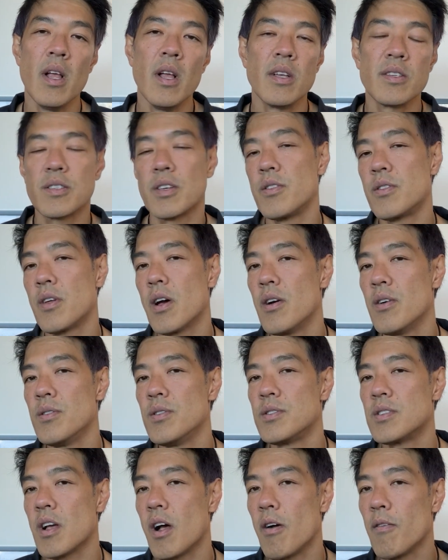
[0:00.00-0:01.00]
So
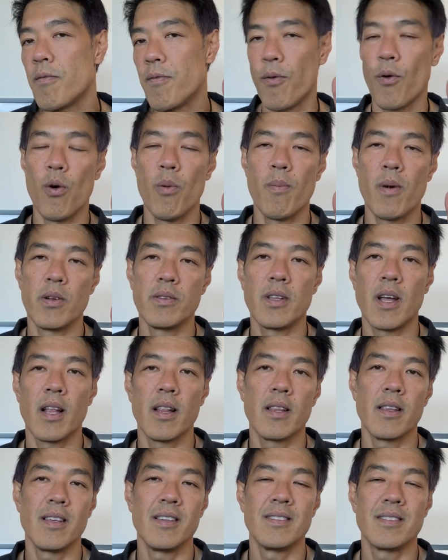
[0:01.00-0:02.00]
those four
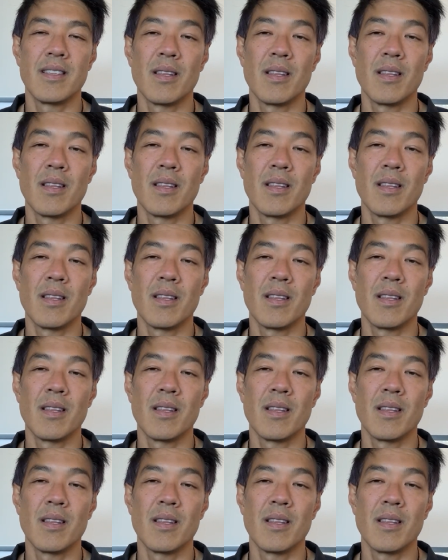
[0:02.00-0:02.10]
modalities,